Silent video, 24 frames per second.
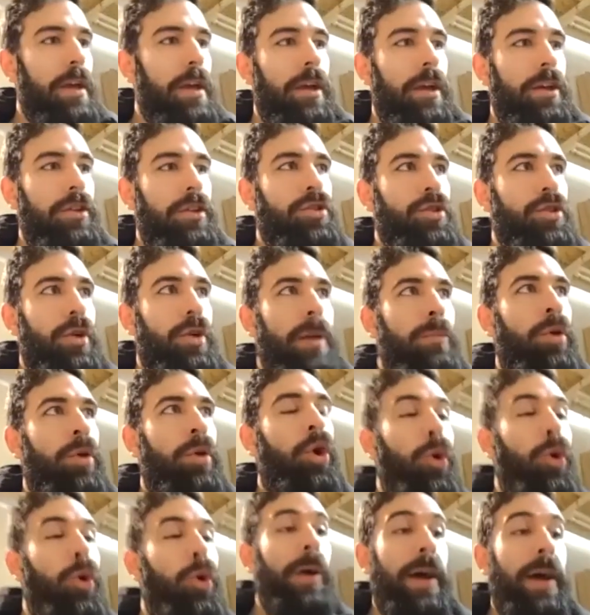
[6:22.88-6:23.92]
So I'm
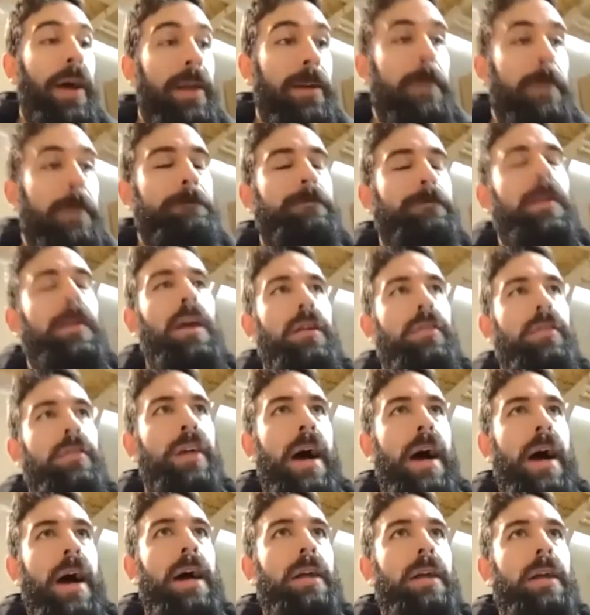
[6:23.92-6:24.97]
hoping
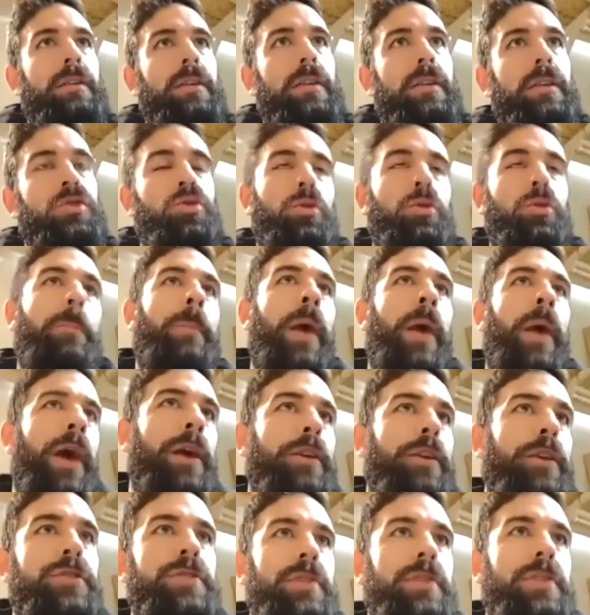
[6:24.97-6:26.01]
that so
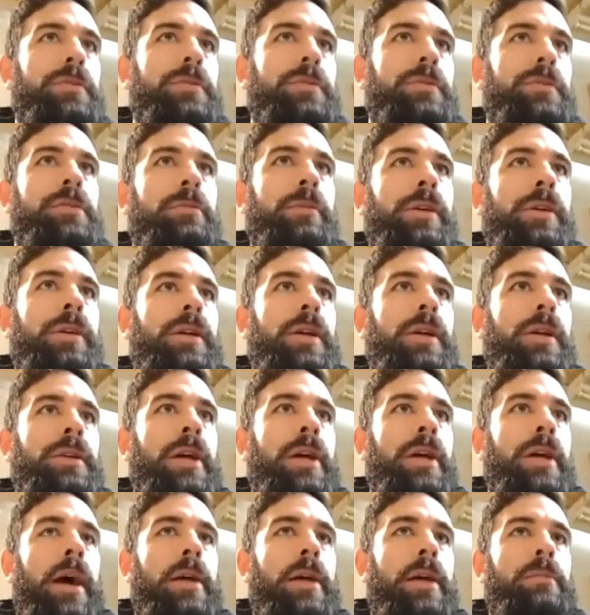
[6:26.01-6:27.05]
March seems to be a
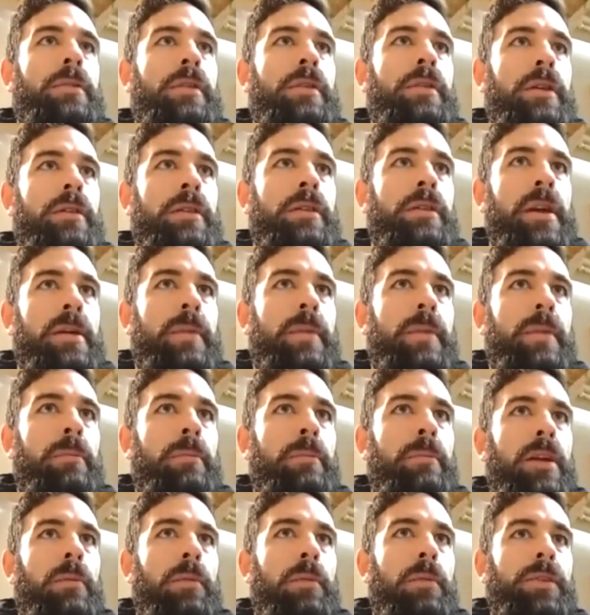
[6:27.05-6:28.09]
time that they may
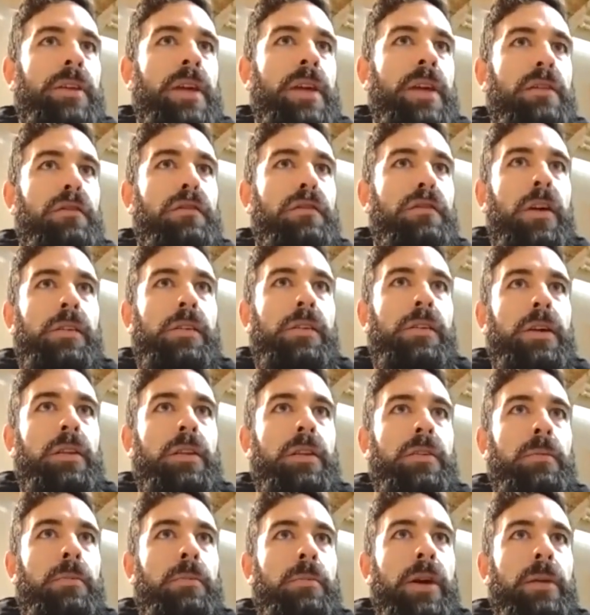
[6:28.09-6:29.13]
be able to get funding
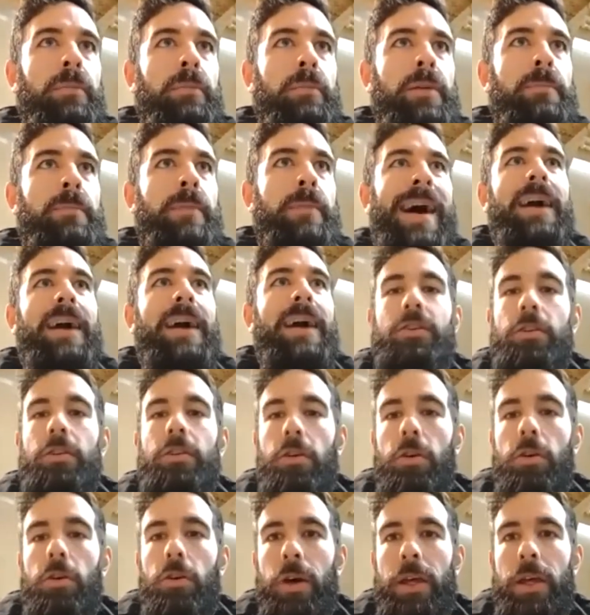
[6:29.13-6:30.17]
to bring me back to
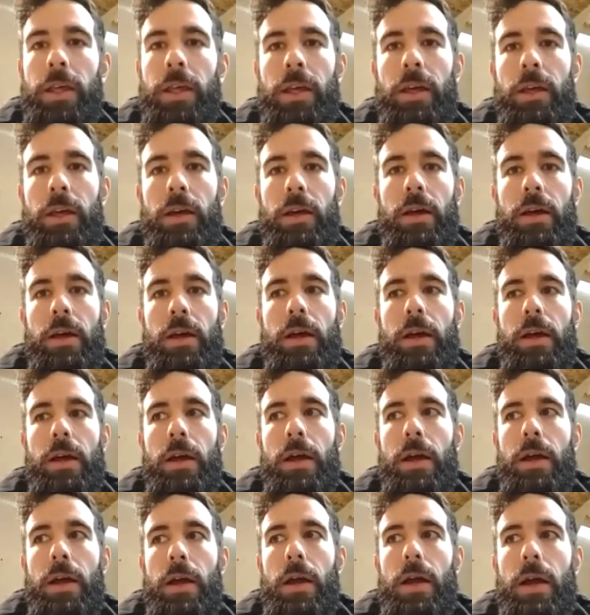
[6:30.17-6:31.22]
Hoy.
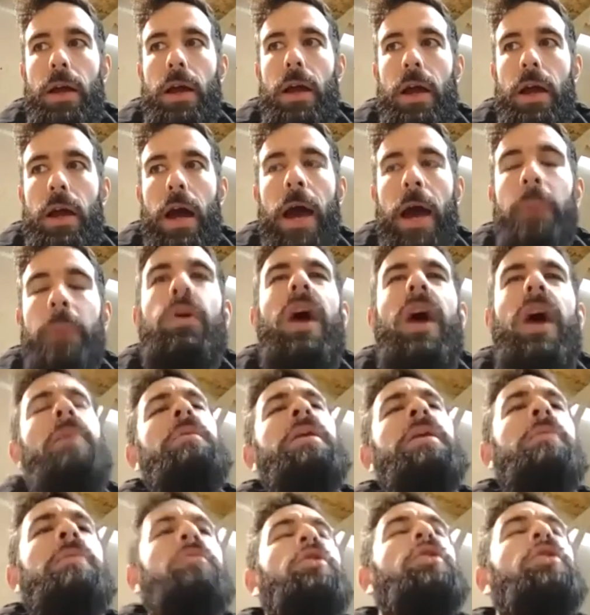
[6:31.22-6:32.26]
Mm. I'm I
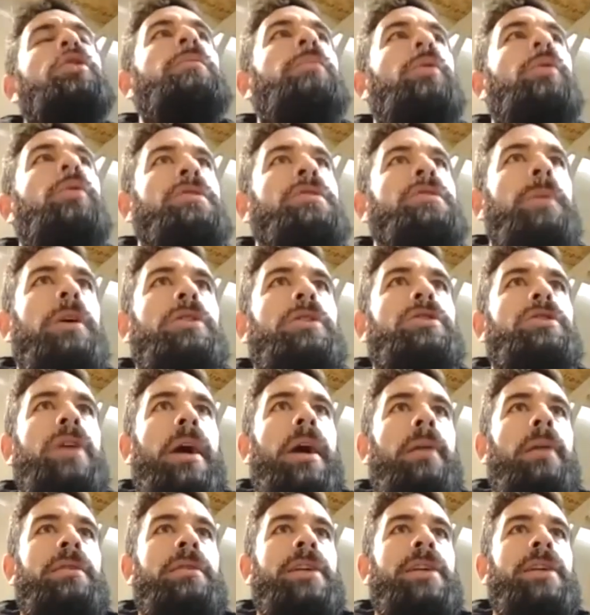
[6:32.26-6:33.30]
mean I'm gonna put as much
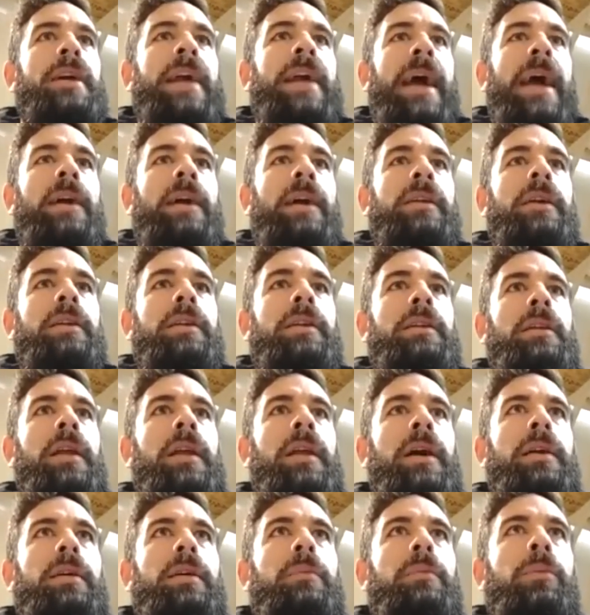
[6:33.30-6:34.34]
time as I can in
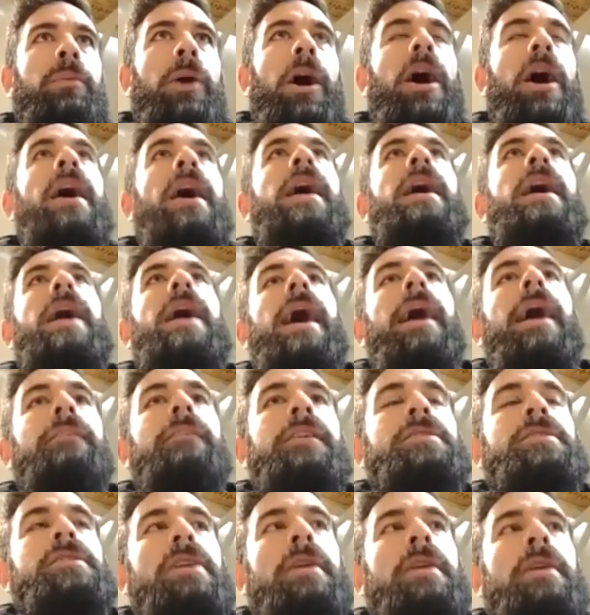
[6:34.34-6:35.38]
like but at the
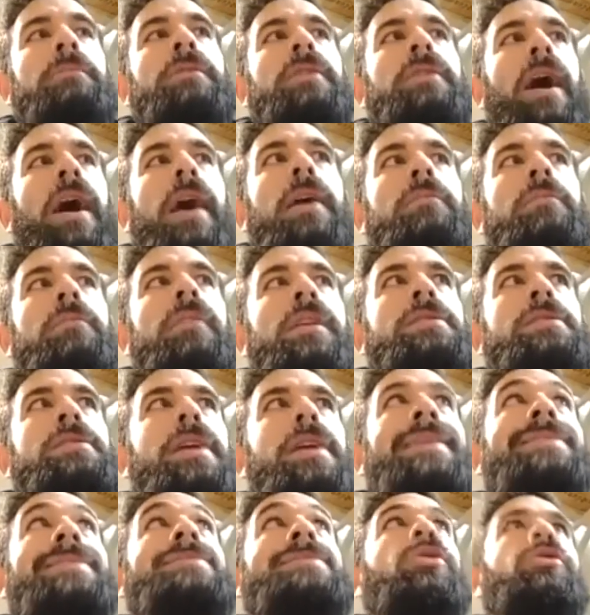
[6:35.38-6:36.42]
same time this
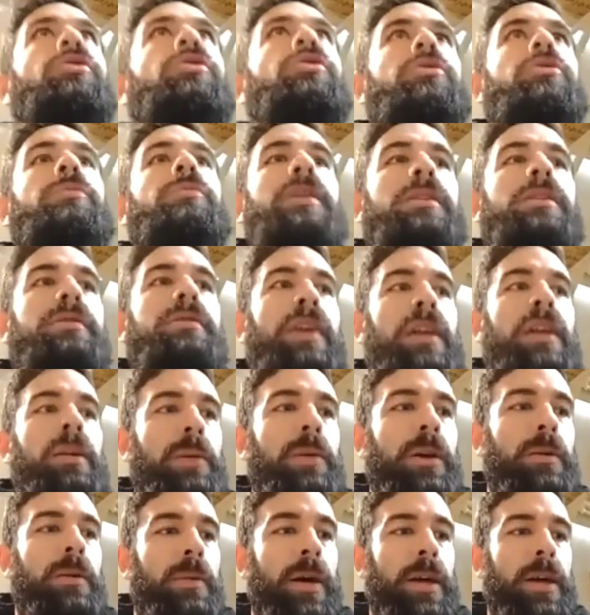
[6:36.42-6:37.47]
is also me
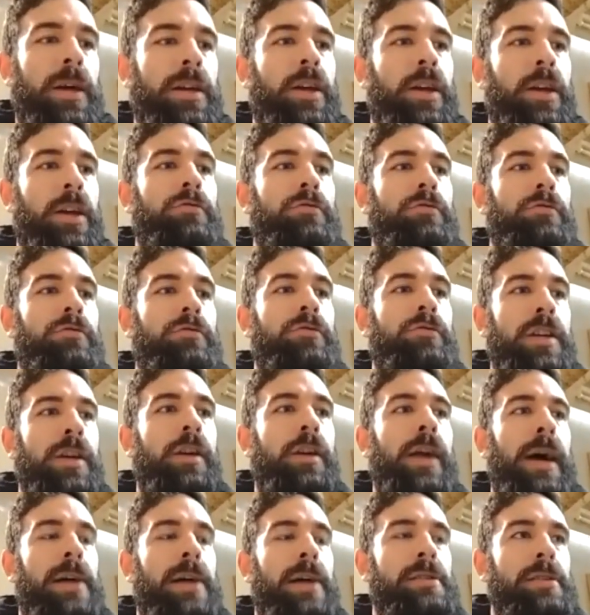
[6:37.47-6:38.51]
developing my
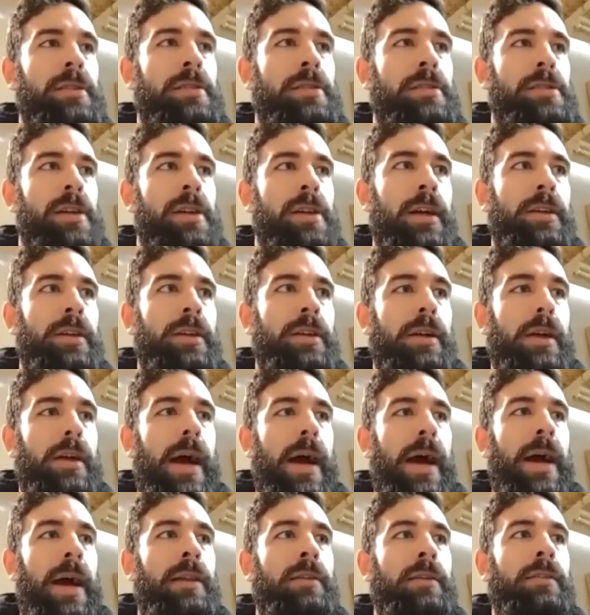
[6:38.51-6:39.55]
career as a designer
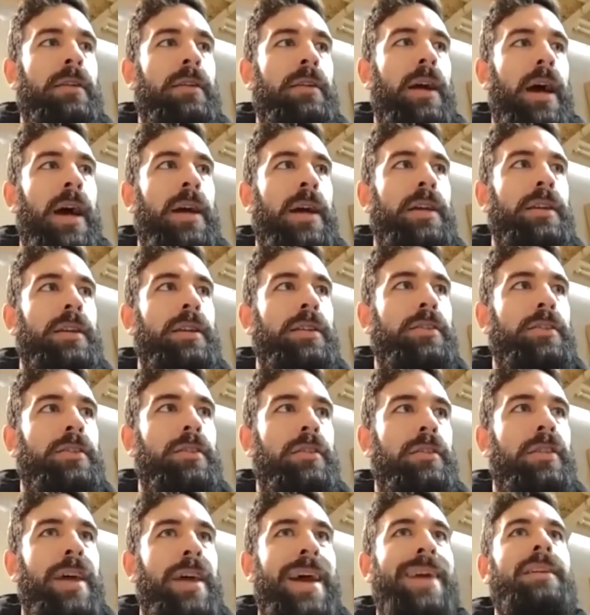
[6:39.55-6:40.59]
and yeah. I need to
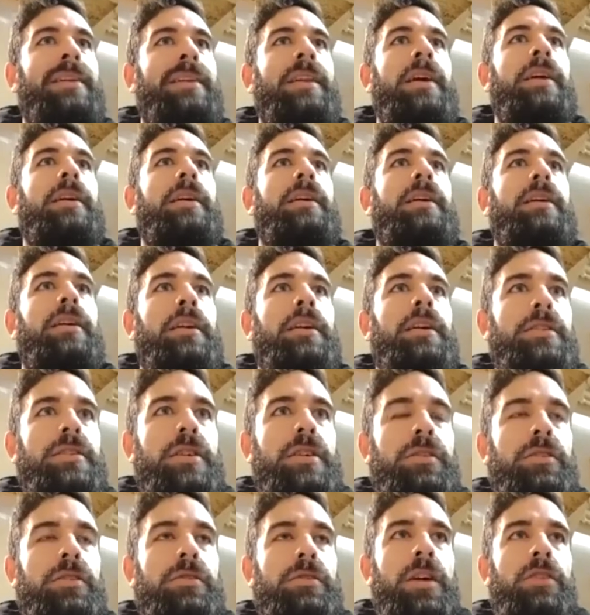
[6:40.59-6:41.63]
then like
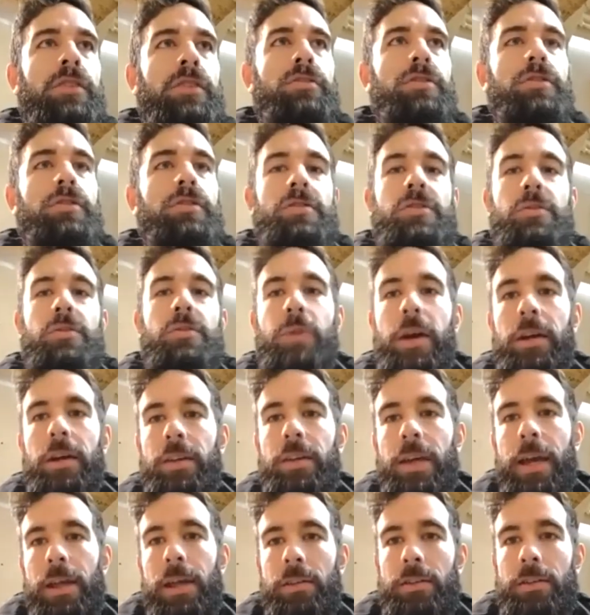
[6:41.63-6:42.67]
continue to introduce the
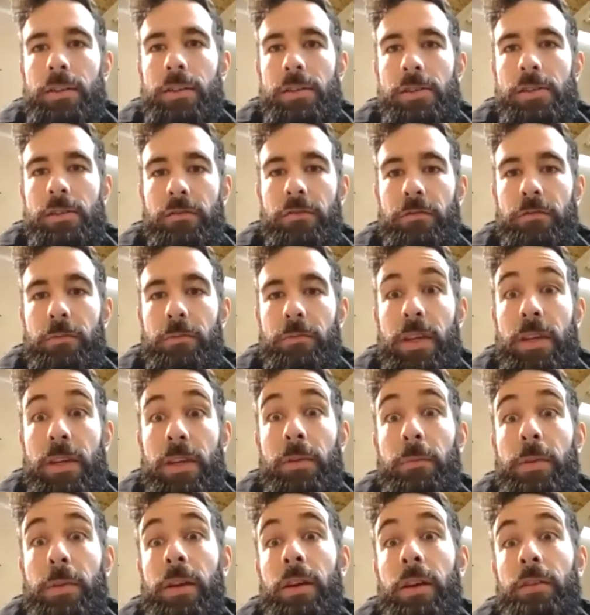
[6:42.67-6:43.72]
practicalities of me
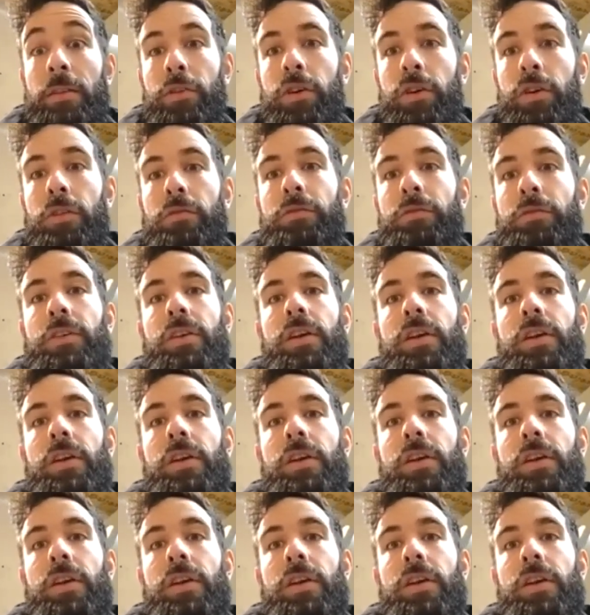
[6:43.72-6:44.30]
being involved,